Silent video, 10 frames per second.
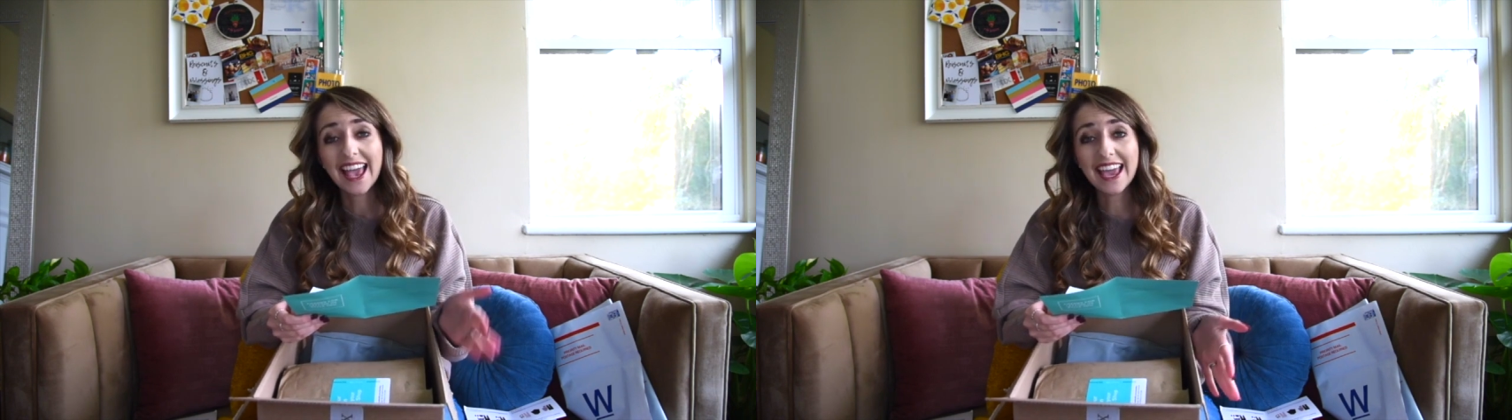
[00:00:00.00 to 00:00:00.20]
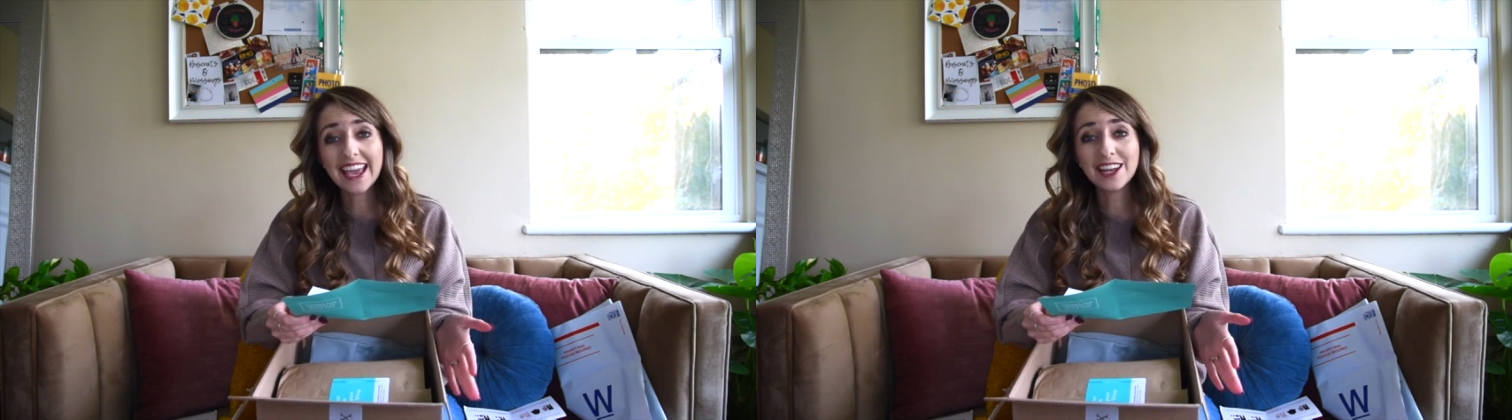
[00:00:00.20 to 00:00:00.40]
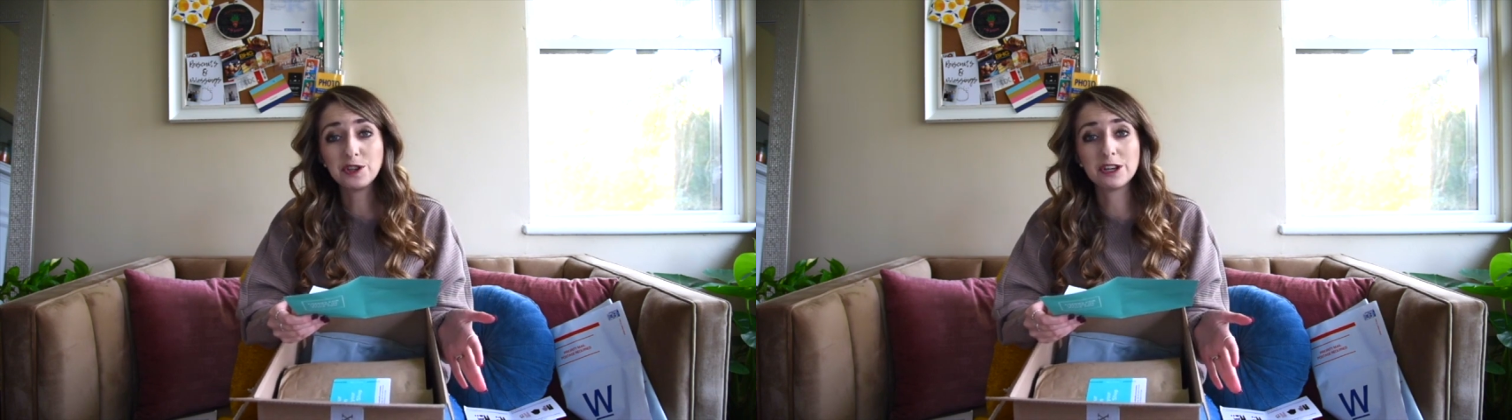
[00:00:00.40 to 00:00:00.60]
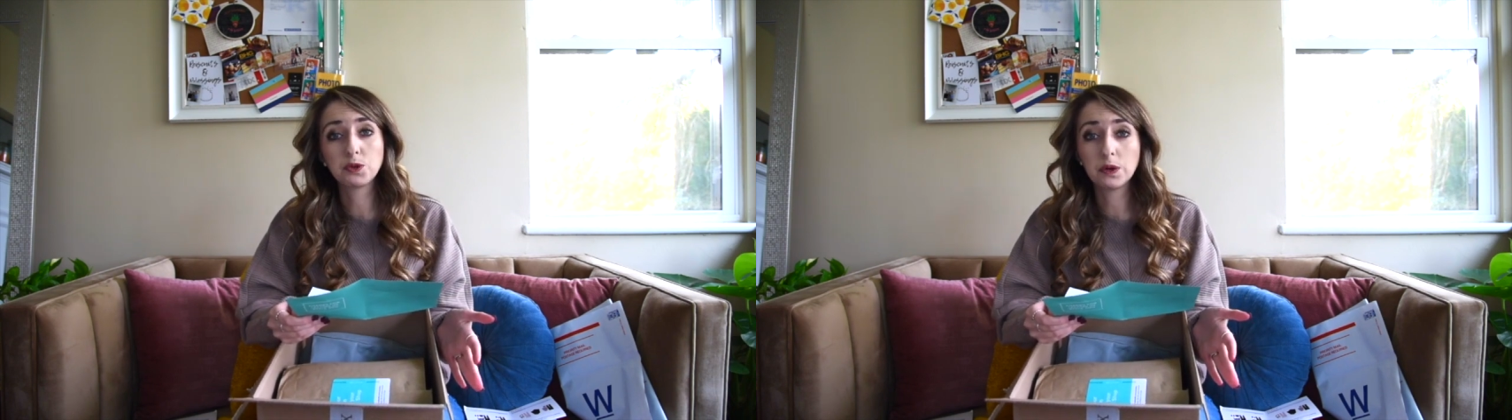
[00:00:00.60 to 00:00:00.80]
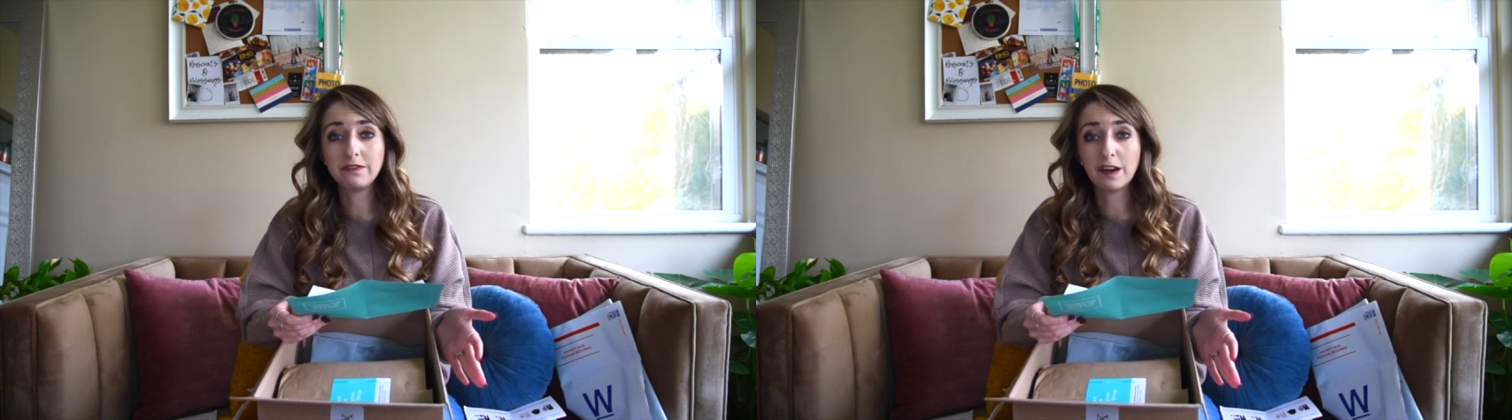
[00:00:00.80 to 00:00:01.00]
and you get
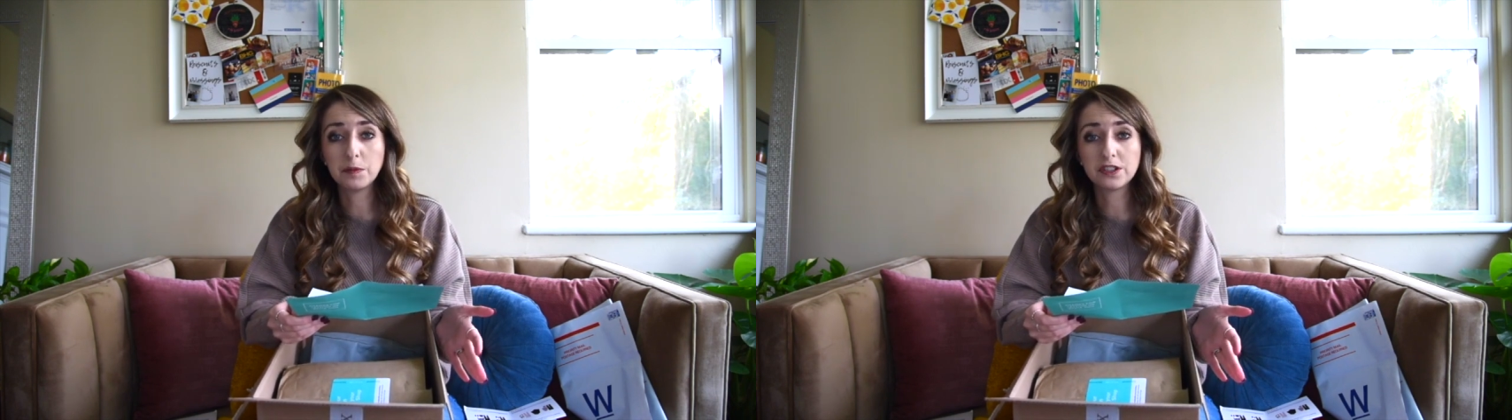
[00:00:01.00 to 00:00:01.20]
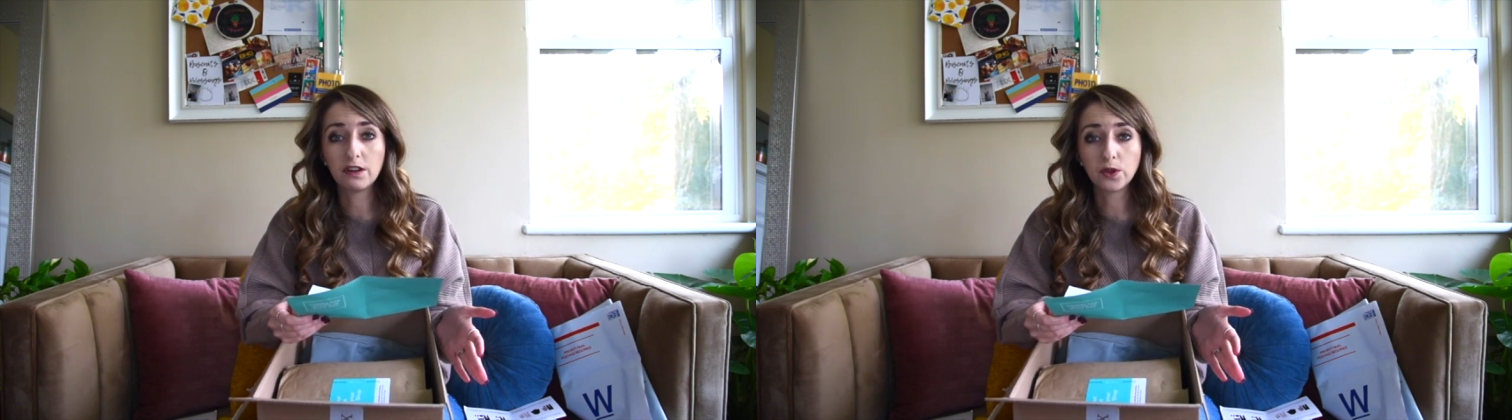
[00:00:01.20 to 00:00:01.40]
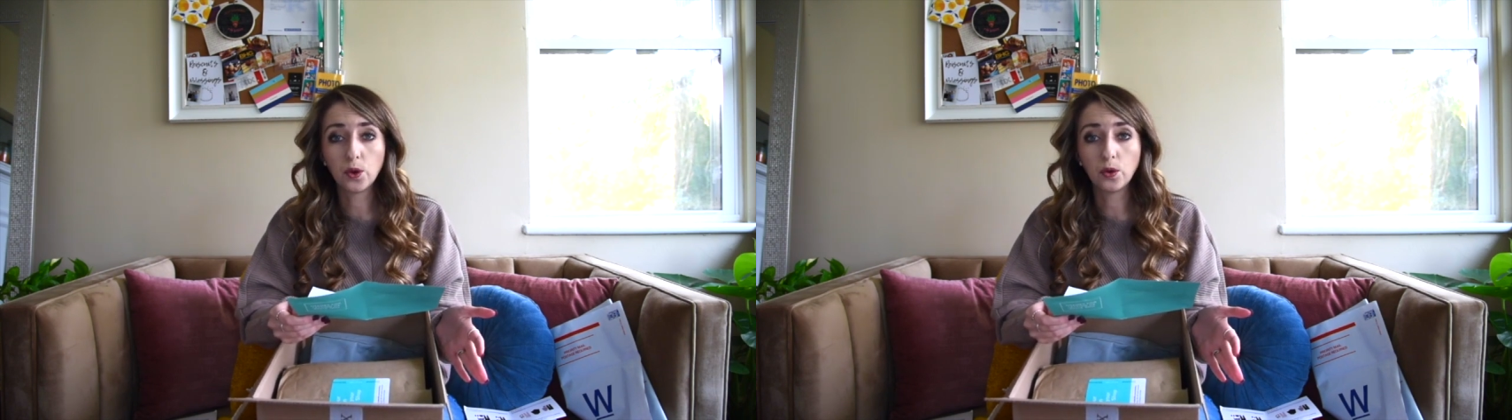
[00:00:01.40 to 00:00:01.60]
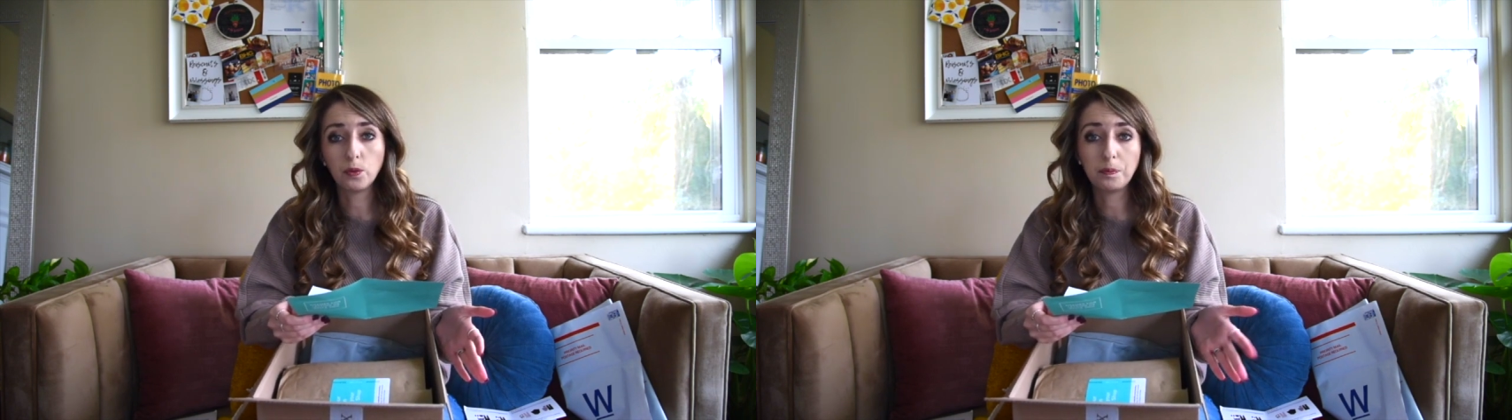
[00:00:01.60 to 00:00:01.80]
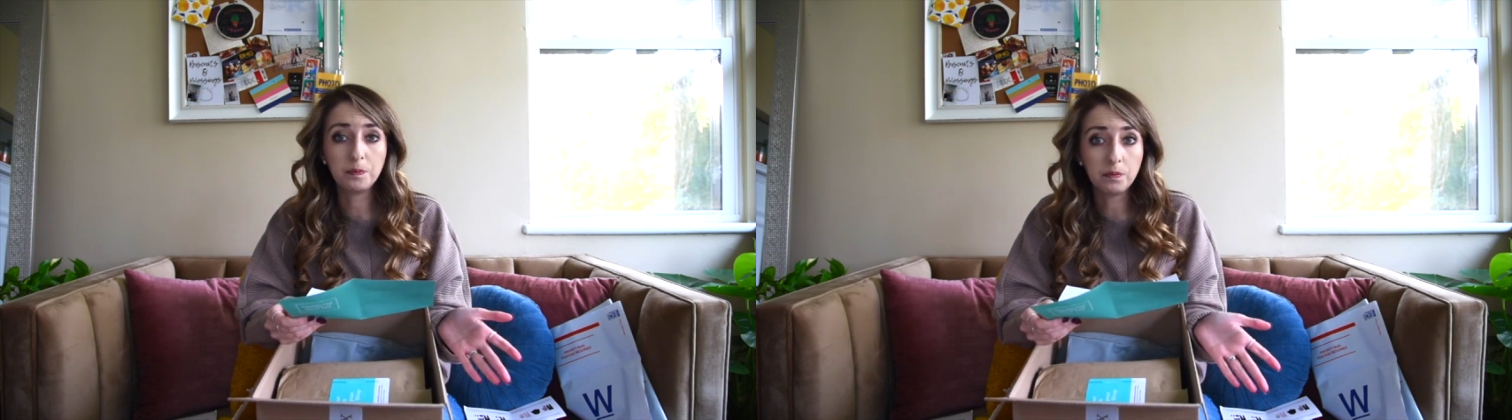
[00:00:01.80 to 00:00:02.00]
25% off the
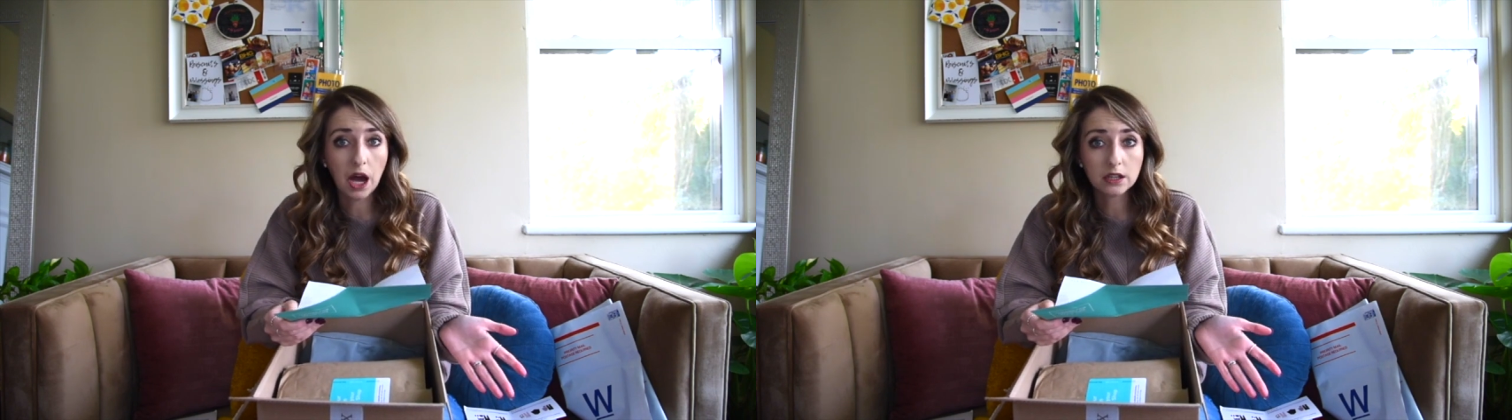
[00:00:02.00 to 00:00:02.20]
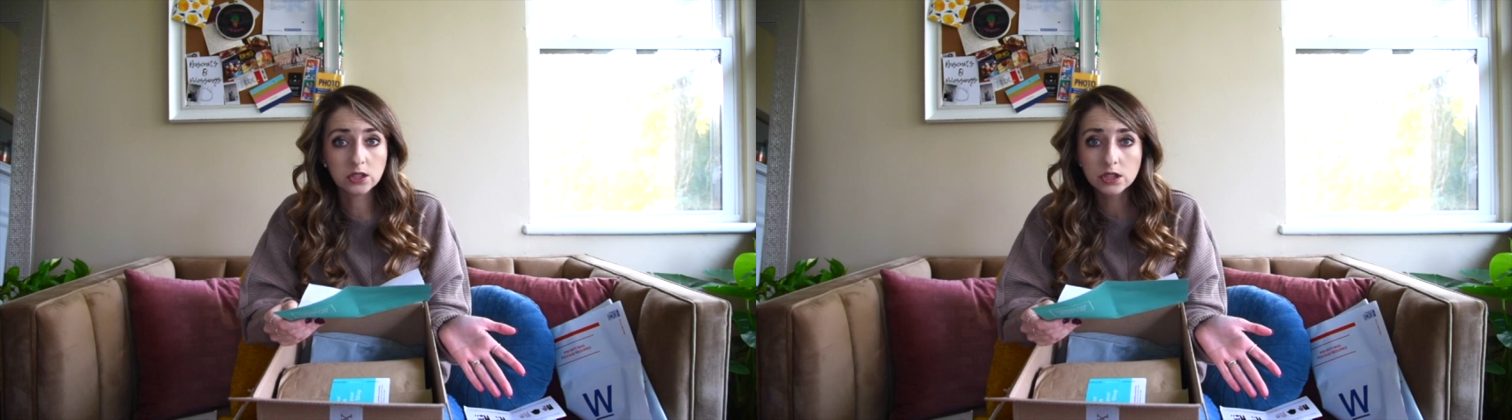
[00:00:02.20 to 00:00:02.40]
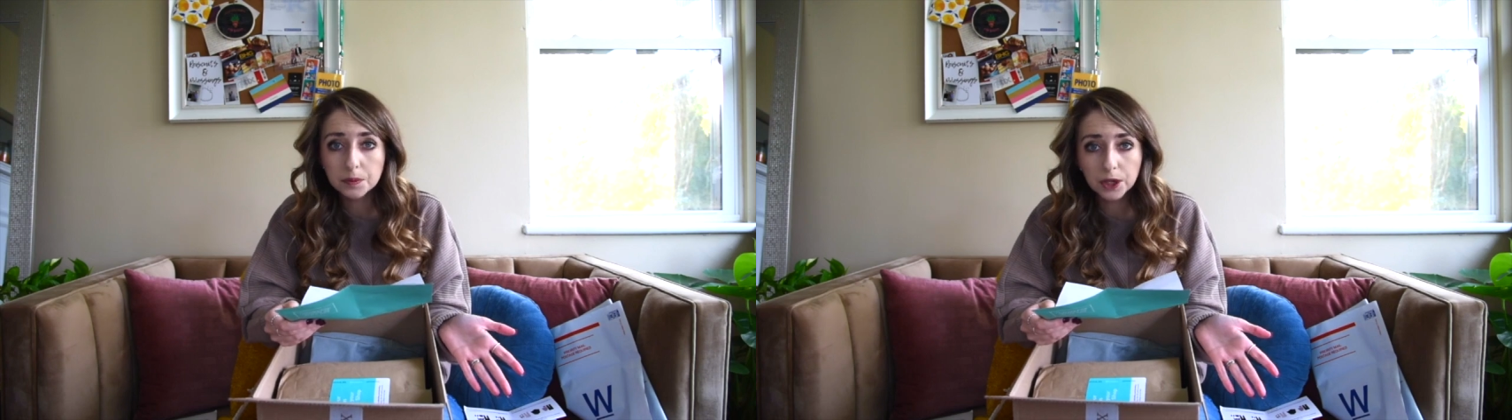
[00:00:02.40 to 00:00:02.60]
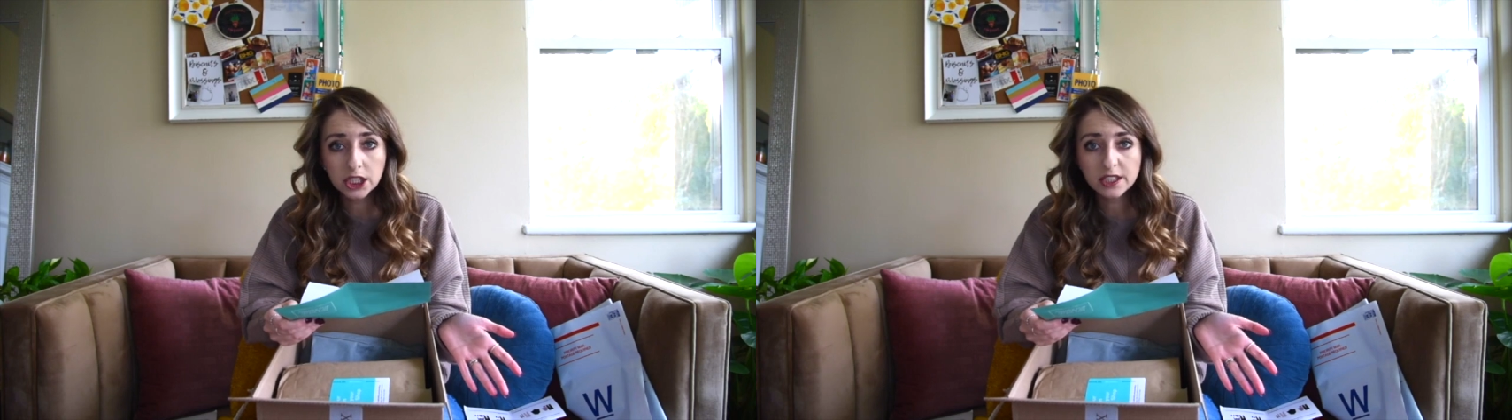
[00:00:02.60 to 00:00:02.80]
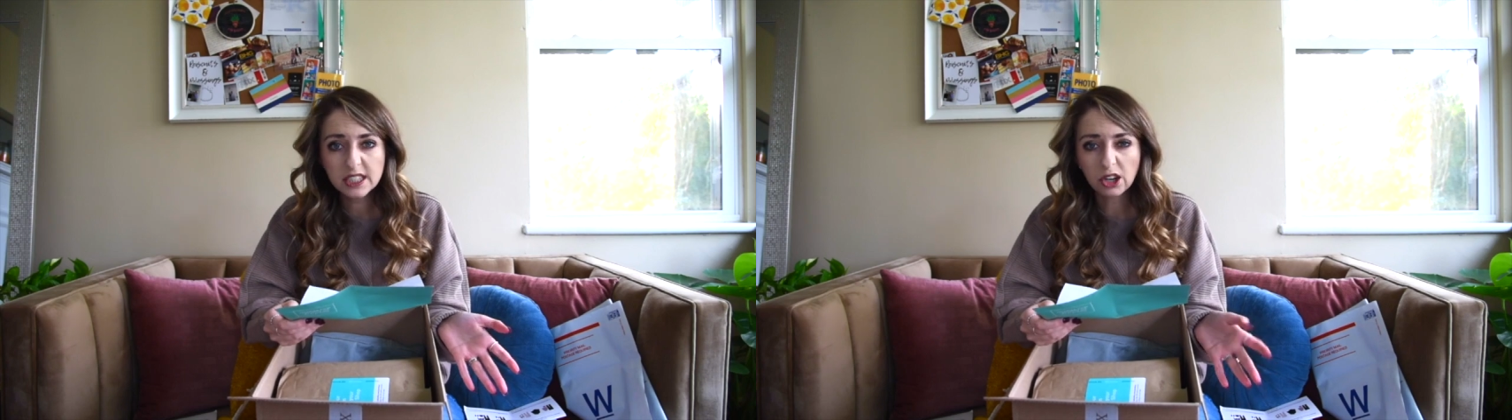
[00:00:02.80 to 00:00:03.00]
whole box. So it's a pretty
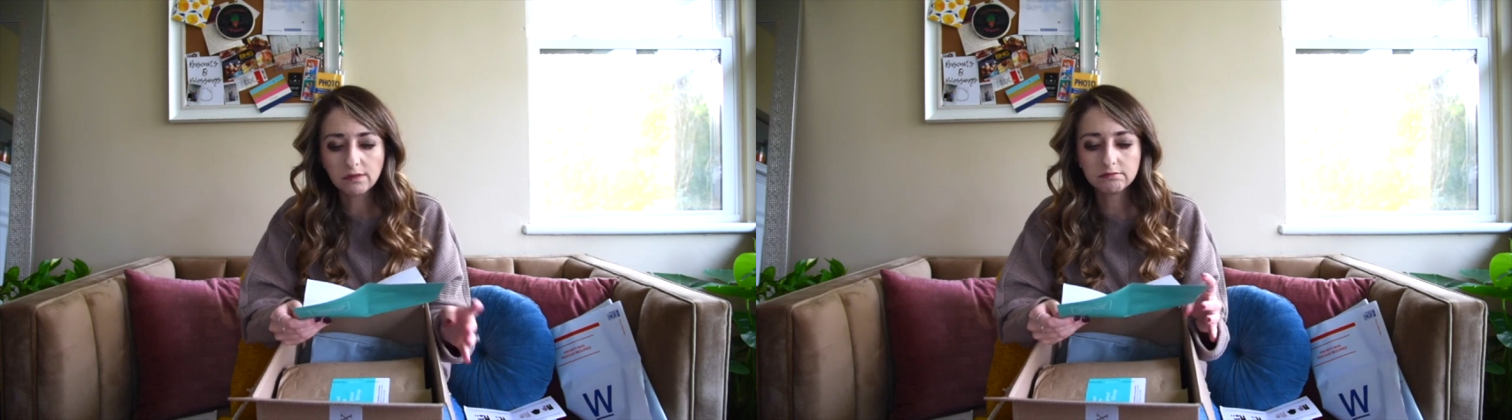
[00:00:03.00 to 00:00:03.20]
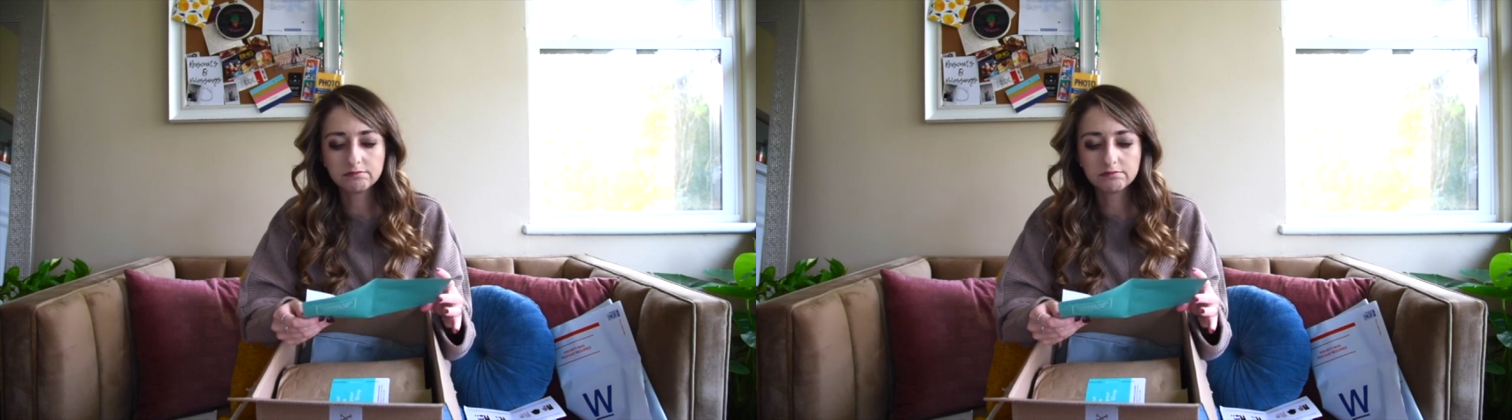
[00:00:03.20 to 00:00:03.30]
good deal.